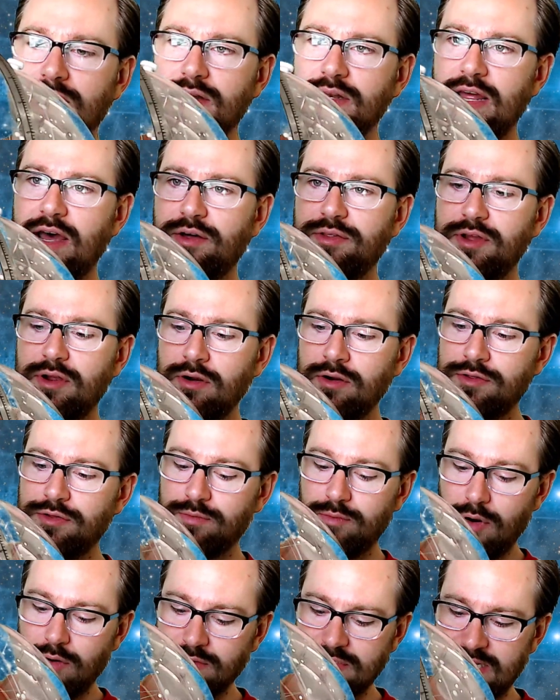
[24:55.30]
Now the Earth
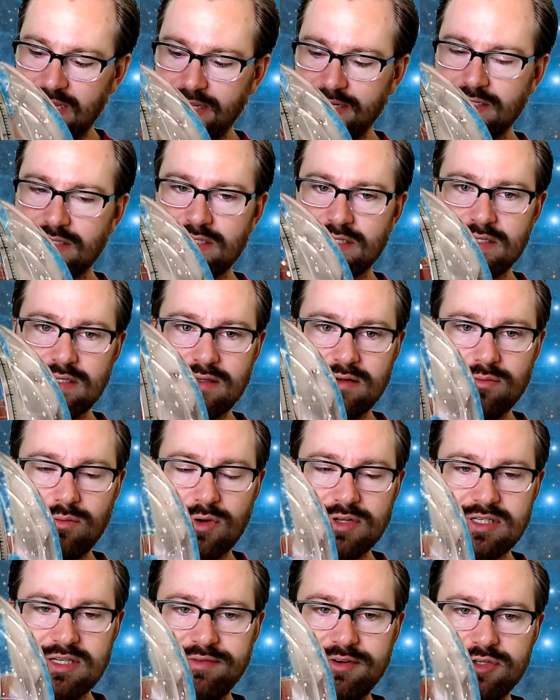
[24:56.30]
rotates
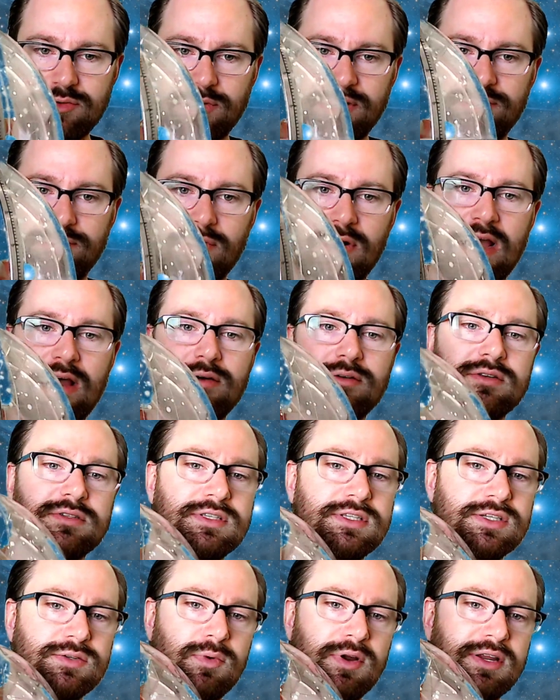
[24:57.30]
once every 24 hours. This
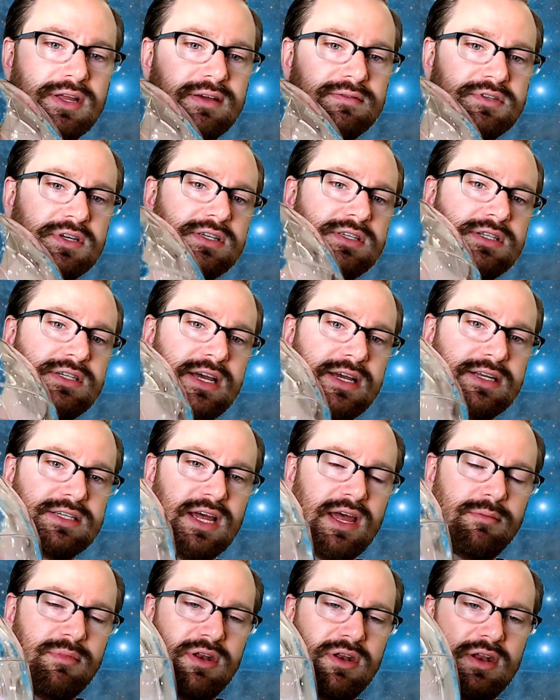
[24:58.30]
is what gives us daytime and